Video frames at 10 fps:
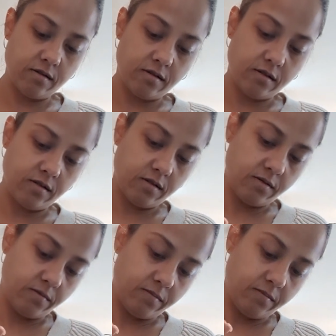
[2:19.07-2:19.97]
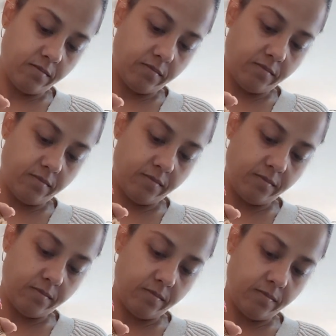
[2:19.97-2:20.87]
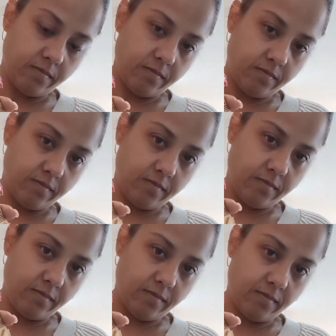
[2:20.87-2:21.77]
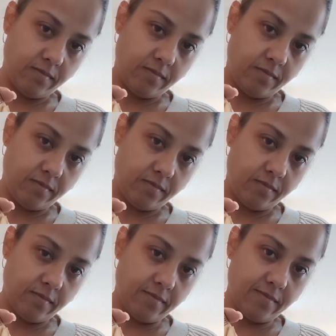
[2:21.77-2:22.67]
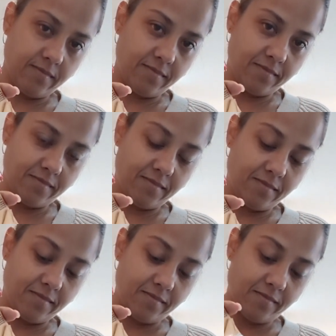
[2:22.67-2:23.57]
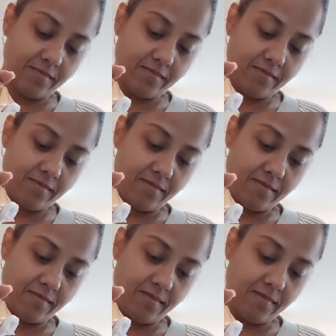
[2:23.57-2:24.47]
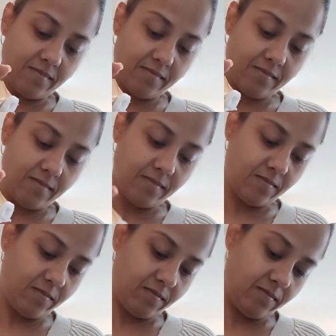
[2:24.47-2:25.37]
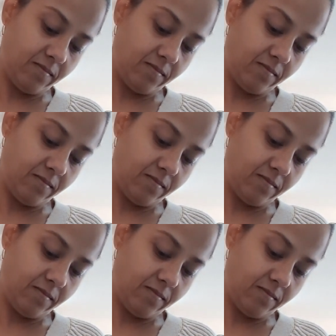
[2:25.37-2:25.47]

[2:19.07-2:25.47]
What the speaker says: (no one is talking)